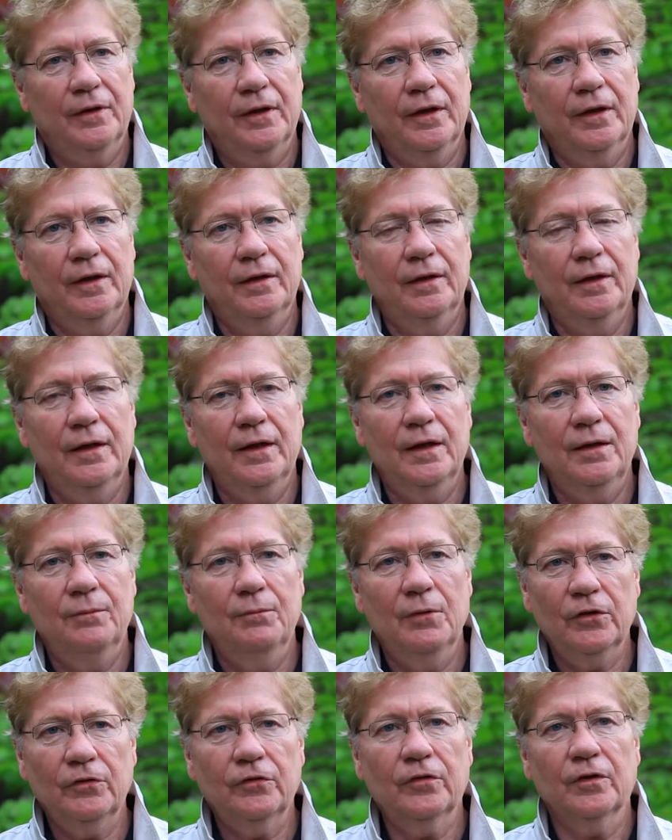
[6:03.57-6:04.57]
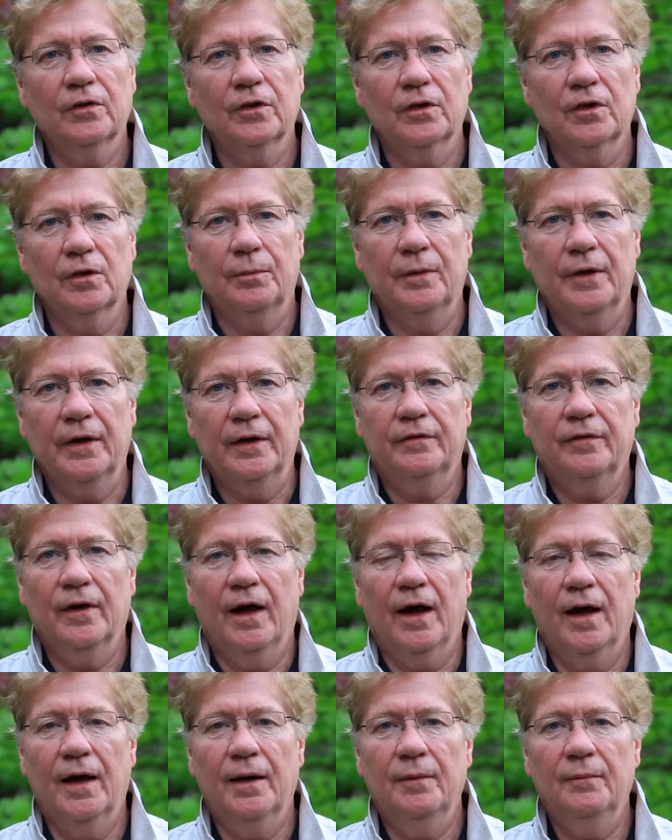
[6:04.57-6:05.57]
then he missed a little bit of
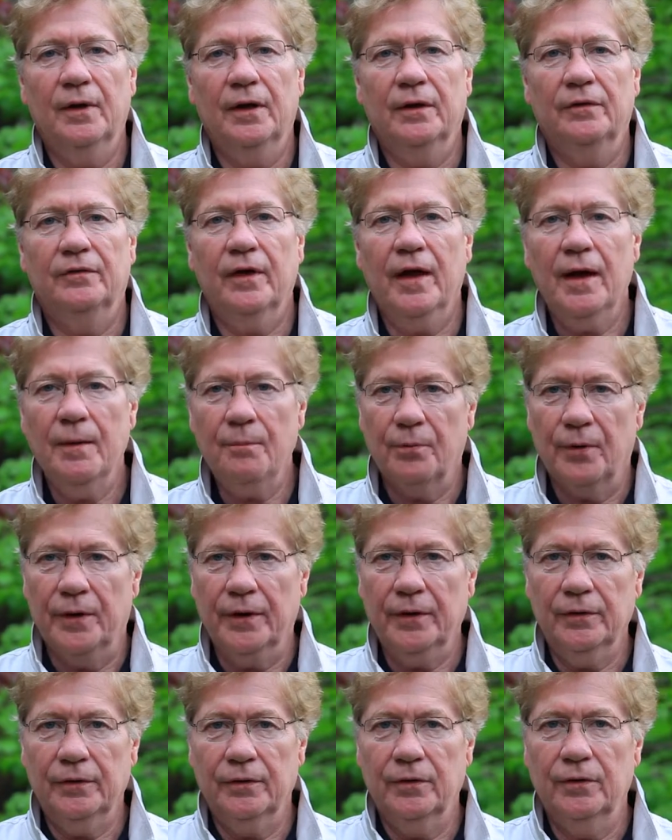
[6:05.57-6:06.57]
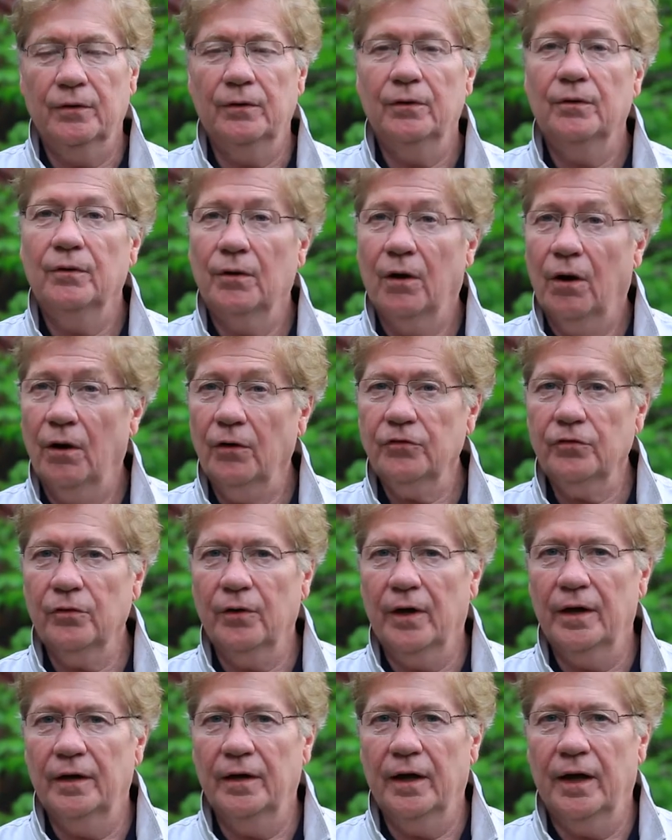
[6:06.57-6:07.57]
time, and Tapred, who also
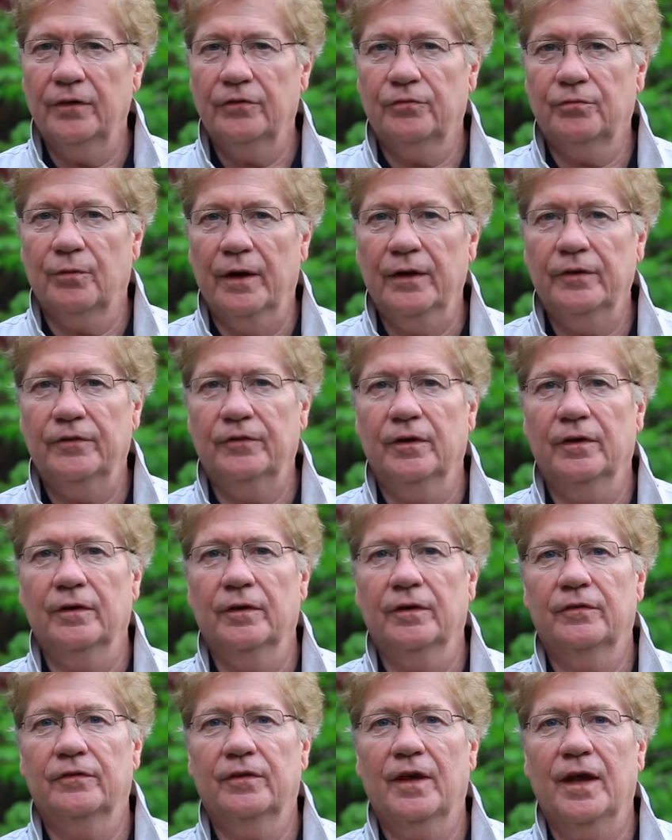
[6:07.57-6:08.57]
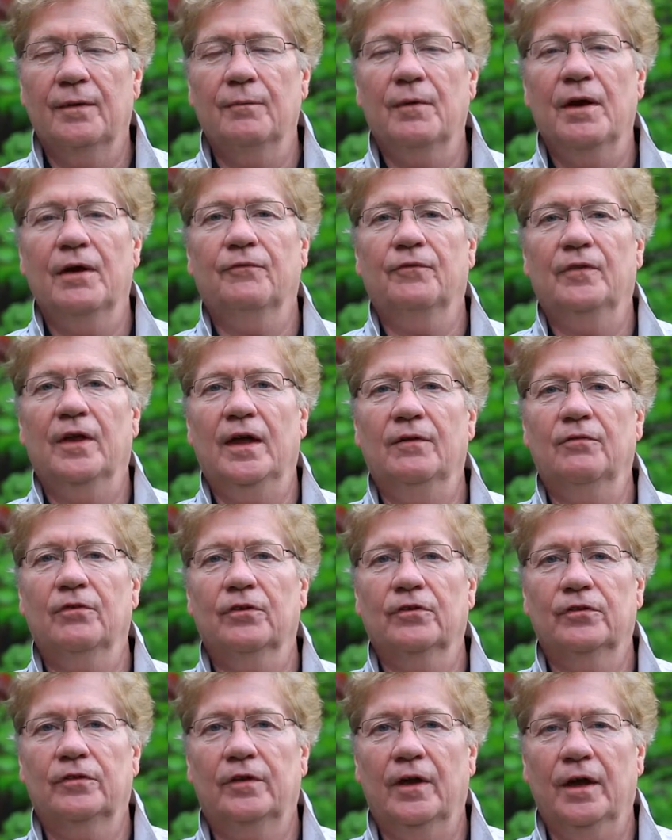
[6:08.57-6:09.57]
had a nice race in the Sam F.
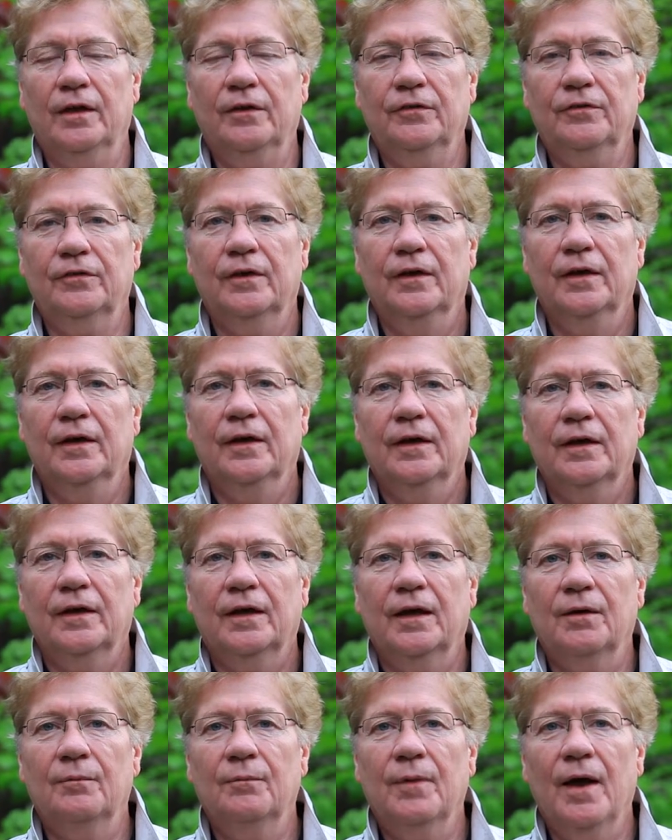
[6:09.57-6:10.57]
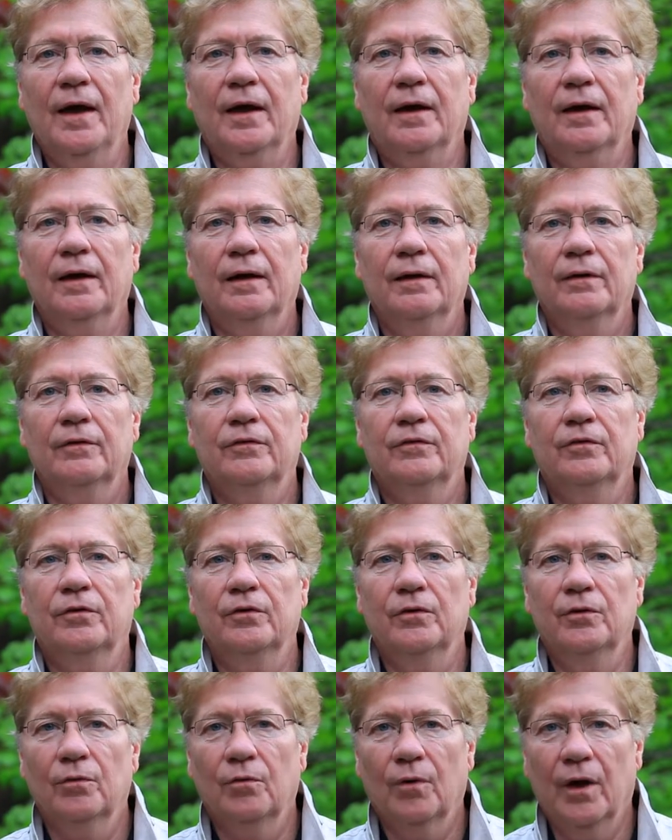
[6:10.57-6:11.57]
Davis Stakes, came back
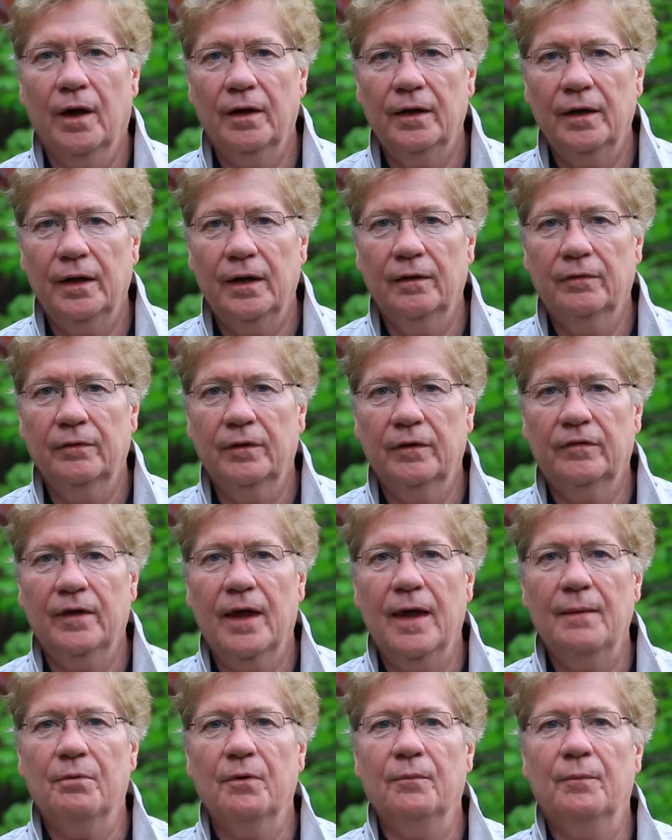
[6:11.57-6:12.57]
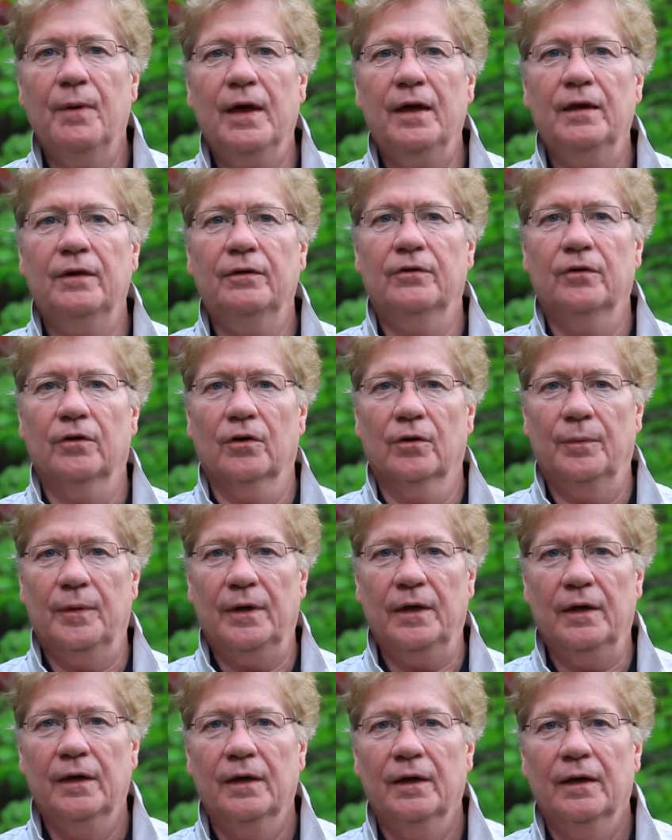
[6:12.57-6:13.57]
to run in the Tampa Bay
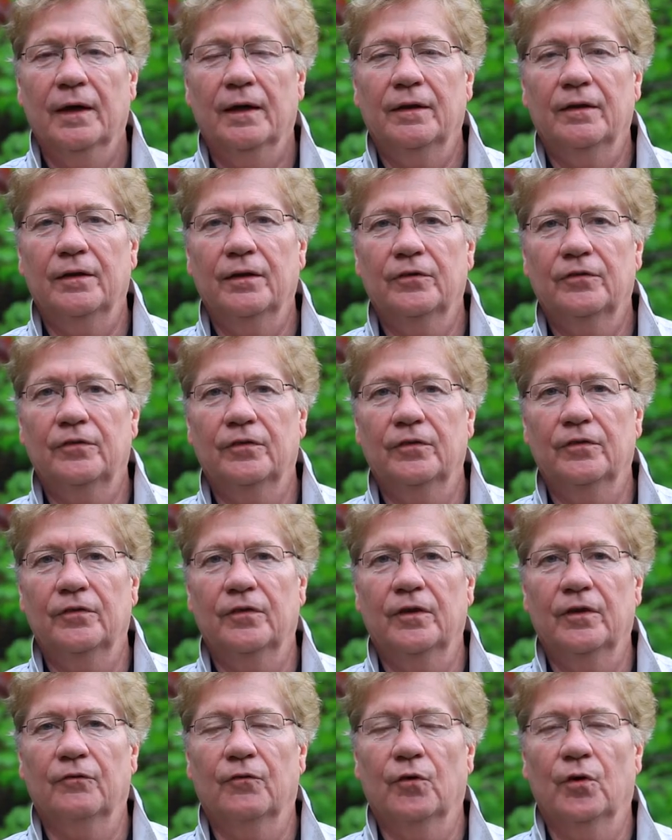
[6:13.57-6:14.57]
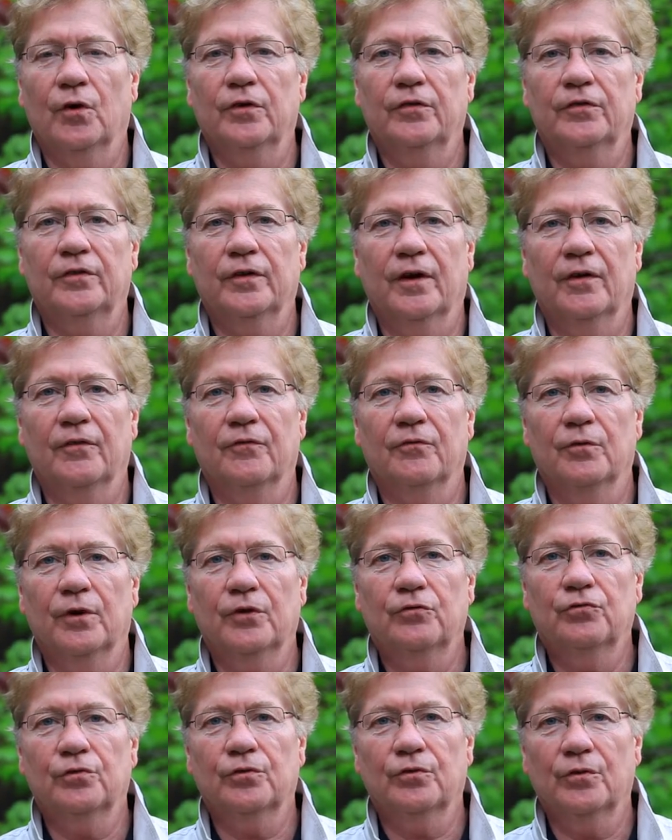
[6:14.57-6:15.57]
Derby. And this is the voice of
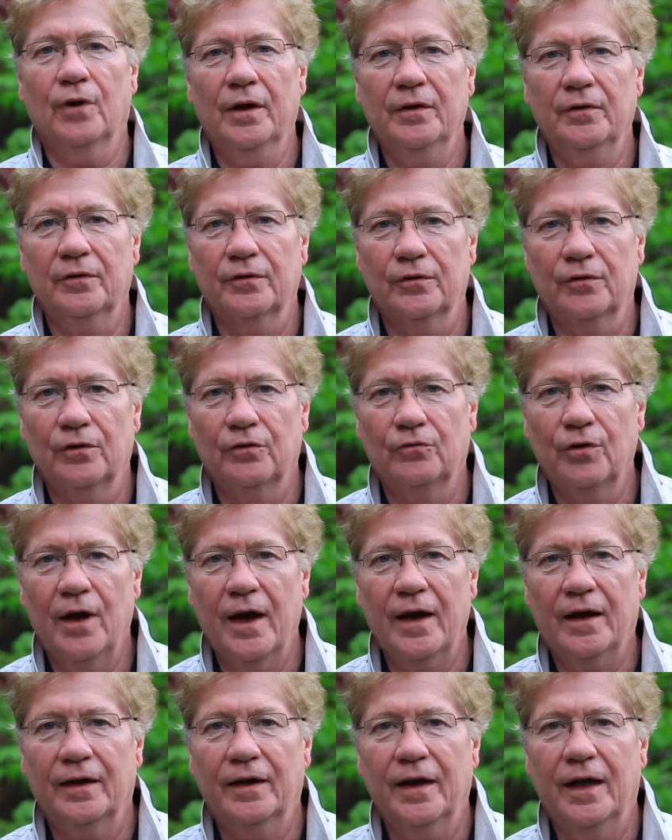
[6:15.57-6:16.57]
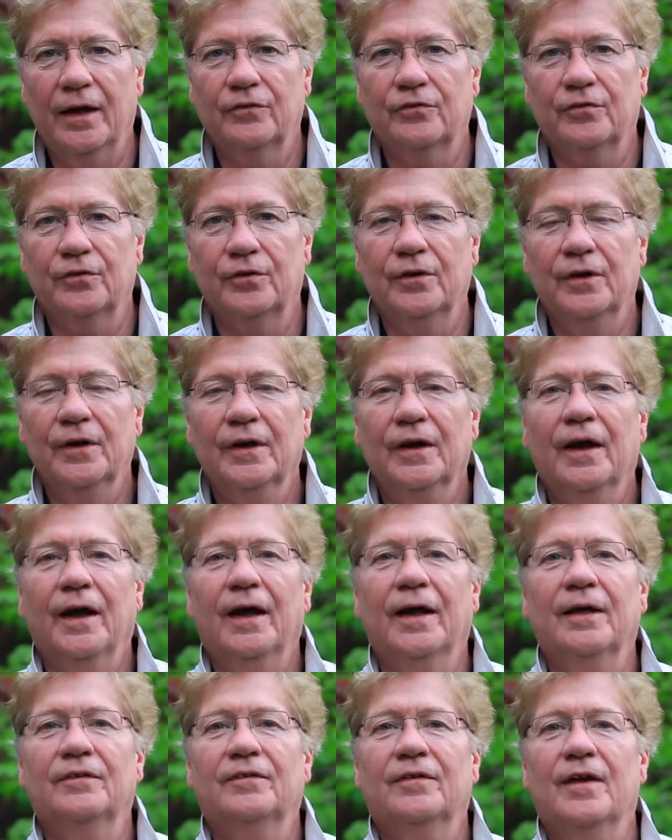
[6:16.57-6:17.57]
Richard Grunder, the track announcer
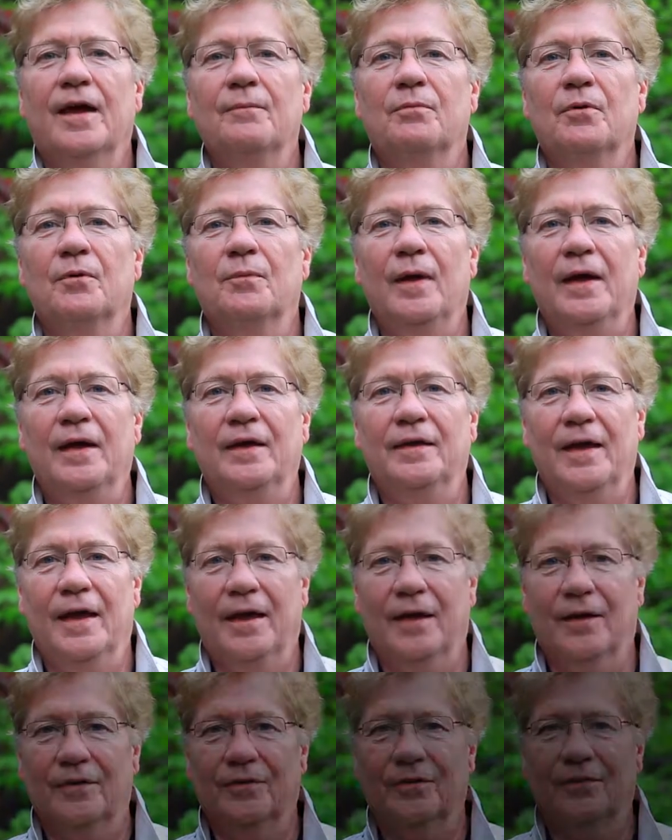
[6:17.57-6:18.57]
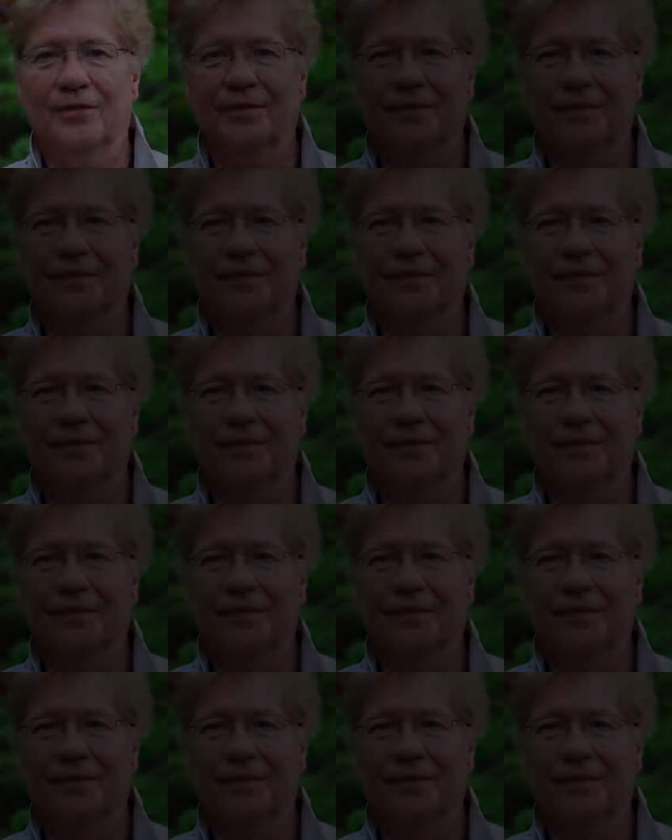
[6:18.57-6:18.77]
at Tampa Bay Downs.